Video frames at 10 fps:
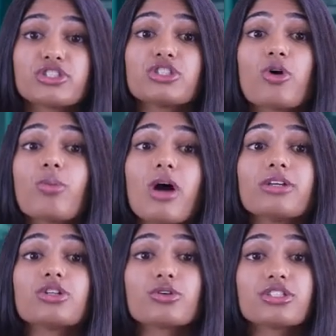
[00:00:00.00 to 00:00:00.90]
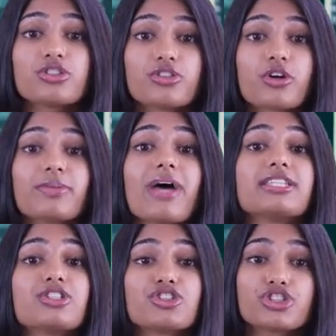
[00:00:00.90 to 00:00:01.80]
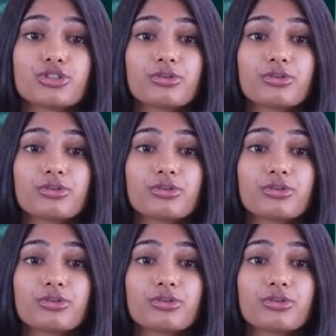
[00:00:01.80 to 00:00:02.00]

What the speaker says: know how to use it to their advantage.